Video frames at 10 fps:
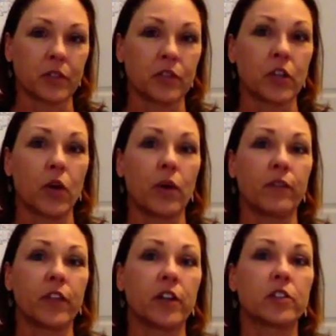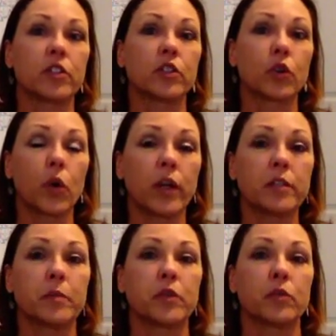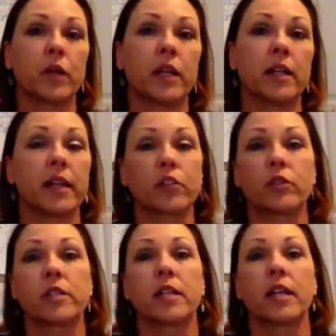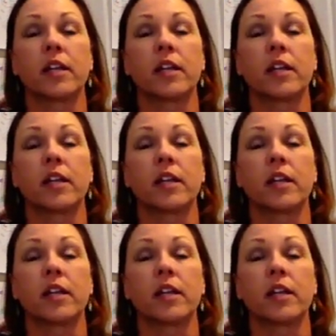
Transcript: So if there's the choice between electricity